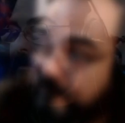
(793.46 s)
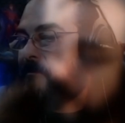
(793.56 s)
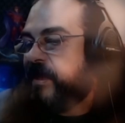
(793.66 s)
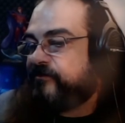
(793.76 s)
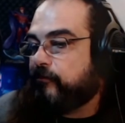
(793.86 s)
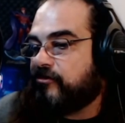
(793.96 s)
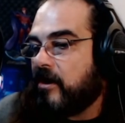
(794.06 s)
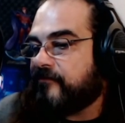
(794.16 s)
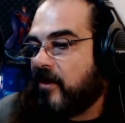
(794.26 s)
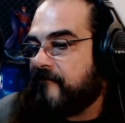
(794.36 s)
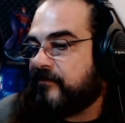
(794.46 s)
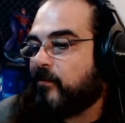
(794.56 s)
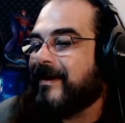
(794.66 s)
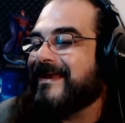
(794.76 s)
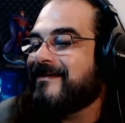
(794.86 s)
Pasco Sheriff's
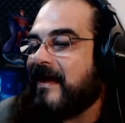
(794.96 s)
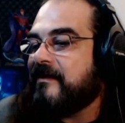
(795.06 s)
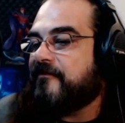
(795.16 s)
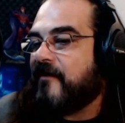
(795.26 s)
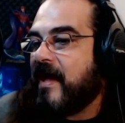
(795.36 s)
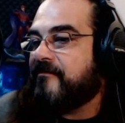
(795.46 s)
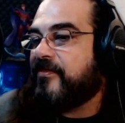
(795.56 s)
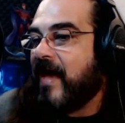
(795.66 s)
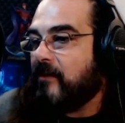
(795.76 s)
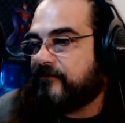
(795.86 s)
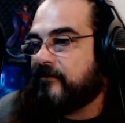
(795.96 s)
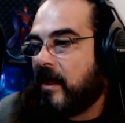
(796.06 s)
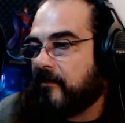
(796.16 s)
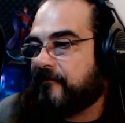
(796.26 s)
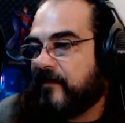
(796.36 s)
Office won a
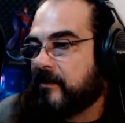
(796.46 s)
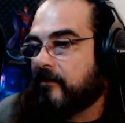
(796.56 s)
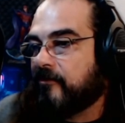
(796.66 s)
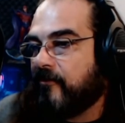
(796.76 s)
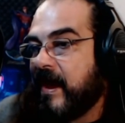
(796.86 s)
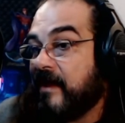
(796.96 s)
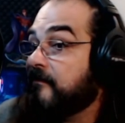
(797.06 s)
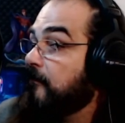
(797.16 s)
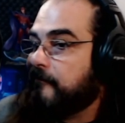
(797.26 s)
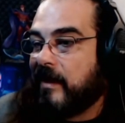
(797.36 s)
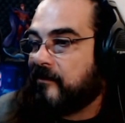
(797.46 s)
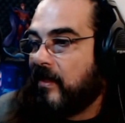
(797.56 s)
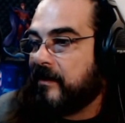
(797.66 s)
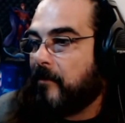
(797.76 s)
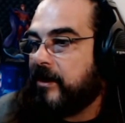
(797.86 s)
$95,000 federal grant, not a
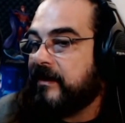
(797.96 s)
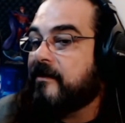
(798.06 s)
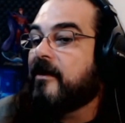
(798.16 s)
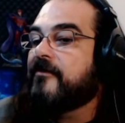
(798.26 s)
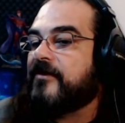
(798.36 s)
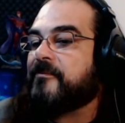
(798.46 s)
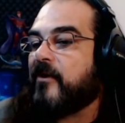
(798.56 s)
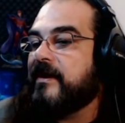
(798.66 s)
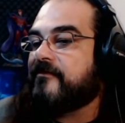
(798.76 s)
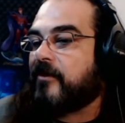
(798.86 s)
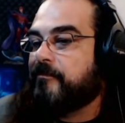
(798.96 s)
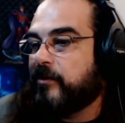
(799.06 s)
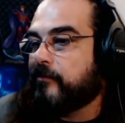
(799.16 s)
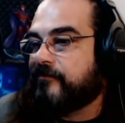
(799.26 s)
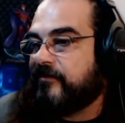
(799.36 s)
lot of money, to upgrade its
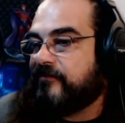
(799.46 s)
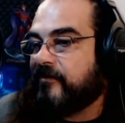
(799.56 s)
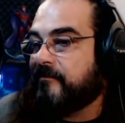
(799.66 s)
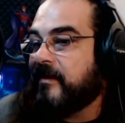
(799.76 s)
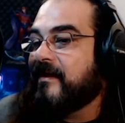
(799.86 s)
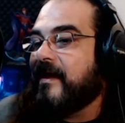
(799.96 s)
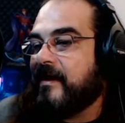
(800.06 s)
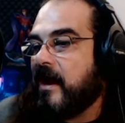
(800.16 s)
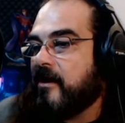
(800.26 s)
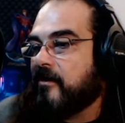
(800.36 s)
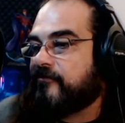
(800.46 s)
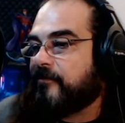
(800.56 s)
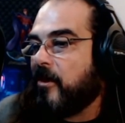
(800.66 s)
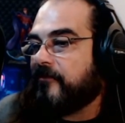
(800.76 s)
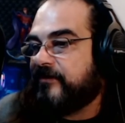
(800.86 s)
computer system and hire a
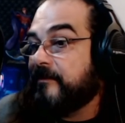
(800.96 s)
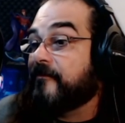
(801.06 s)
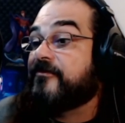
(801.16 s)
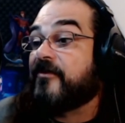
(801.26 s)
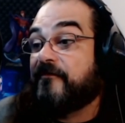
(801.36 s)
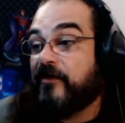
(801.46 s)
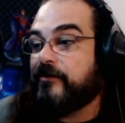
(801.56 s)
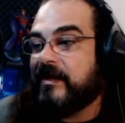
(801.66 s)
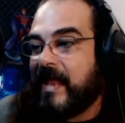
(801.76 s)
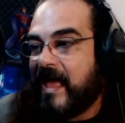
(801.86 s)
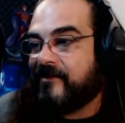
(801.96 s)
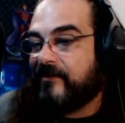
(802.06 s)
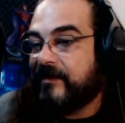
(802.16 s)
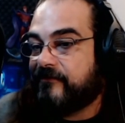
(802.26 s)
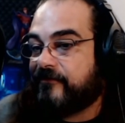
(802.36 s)
small team of civilian
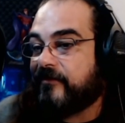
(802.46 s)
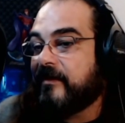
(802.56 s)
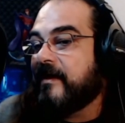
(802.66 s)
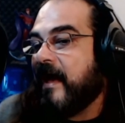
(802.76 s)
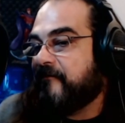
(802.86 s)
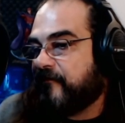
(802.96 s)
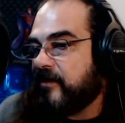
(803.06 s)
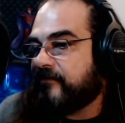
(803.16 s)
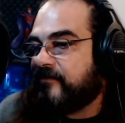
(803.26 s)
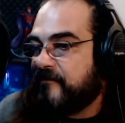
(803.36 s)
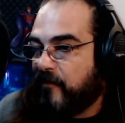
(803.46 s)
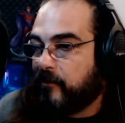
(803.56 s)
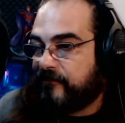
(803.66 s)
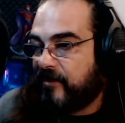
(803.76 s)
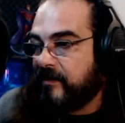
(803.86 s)
analysts. At first, they
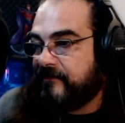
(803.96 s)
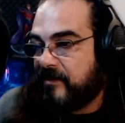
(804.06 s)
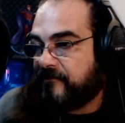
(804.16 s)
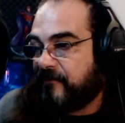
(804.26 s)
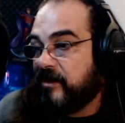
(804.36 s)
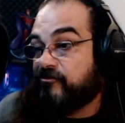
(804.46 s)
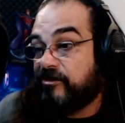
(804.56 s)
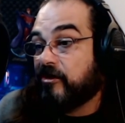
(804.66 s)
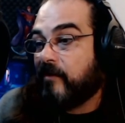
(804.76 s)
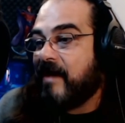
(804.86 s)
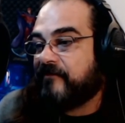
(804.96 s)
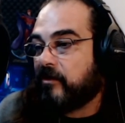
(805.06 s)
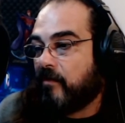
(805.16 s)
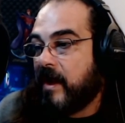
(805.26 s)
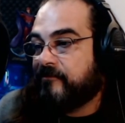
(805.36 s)
focused on identifying
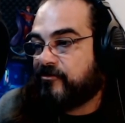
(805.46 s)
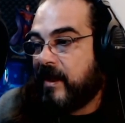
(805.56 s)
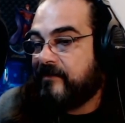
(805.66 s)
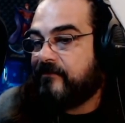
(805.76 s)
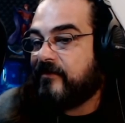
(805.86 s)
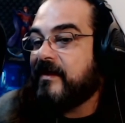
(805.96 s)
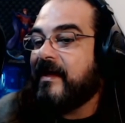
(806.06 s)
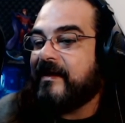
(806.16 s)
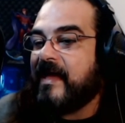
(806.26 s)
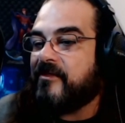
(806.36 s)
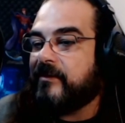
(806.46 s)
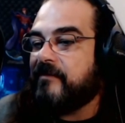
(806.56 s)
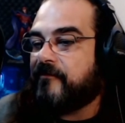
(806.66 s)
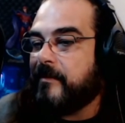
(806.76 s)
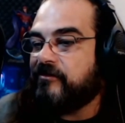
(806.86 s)
geographic crime trends and gathering
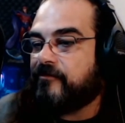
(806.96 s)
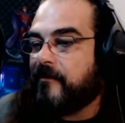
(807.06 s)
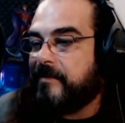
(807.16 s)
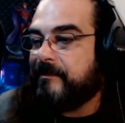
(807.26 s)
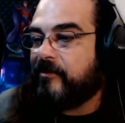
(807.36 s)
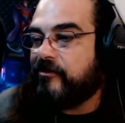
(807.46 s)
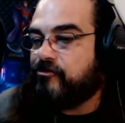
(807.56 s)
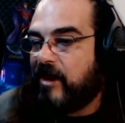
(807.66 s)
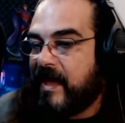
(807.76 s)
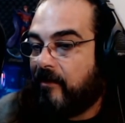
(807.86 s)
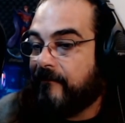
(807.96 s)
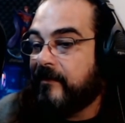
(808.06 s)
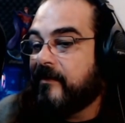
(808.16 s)
information from people in jail.